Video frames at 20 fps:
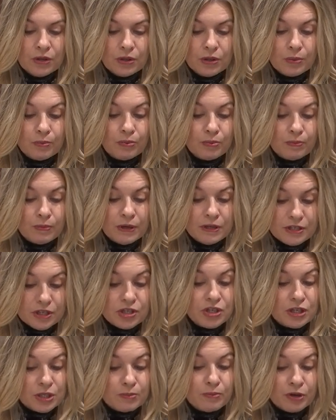the
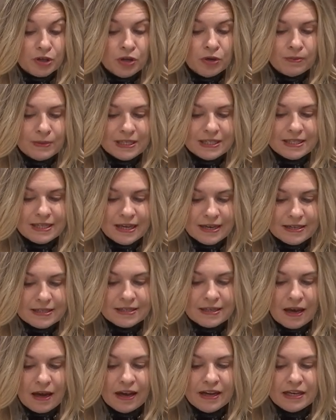Indigenous procurement set
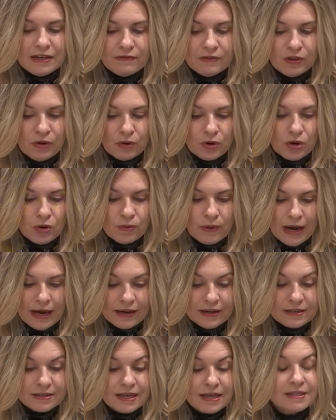aside, even though
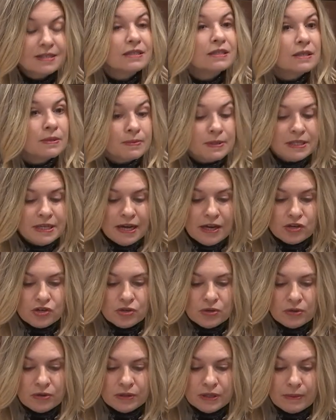Karadix has a
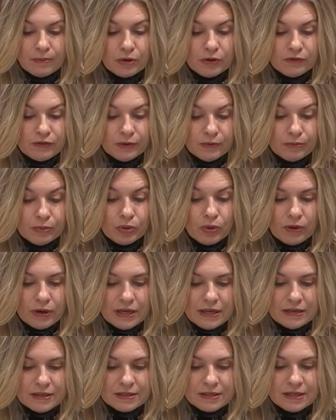substantial number of
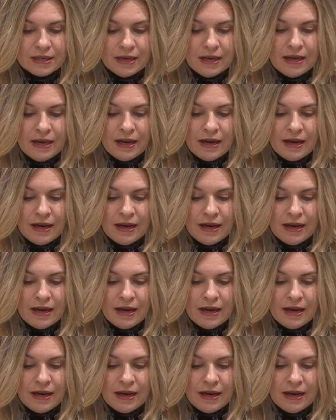employees,